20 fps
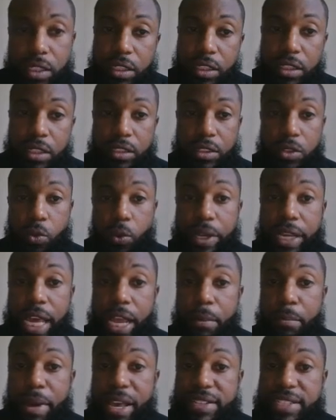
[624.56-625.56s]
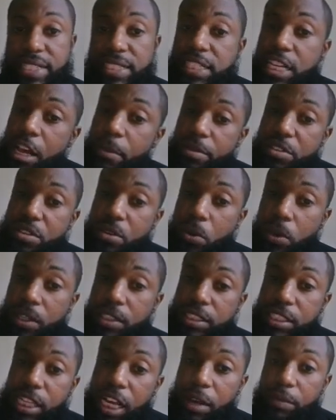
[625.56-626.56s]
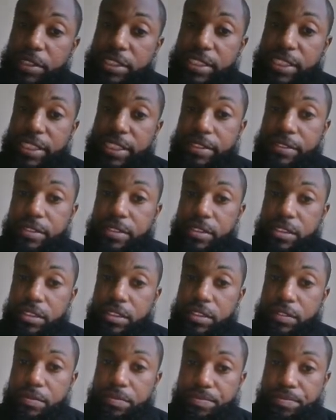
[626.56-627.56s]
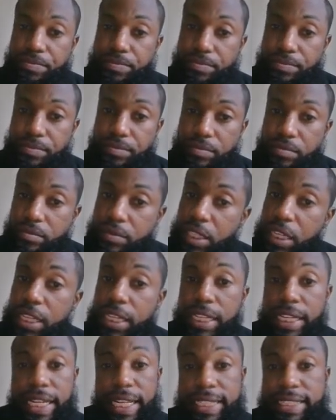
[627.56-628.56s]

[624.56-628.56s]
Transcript: So we got a message coming to us, obviously. Let's